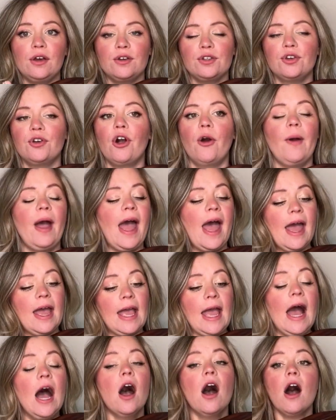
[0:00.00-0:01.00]
You go,
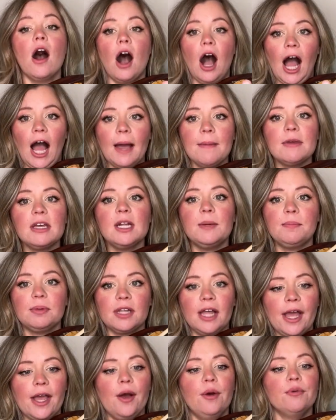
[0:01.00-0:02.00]
hey, I'm gonna
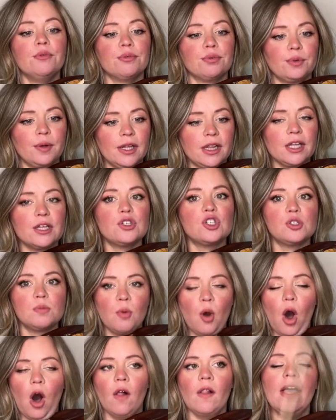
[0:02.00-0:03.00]
play really
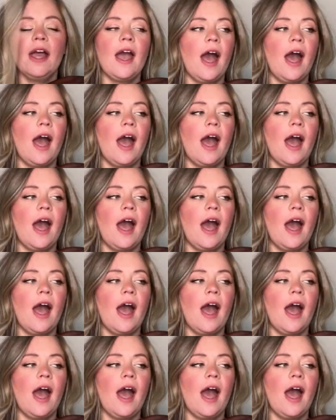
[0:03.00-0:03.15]
small.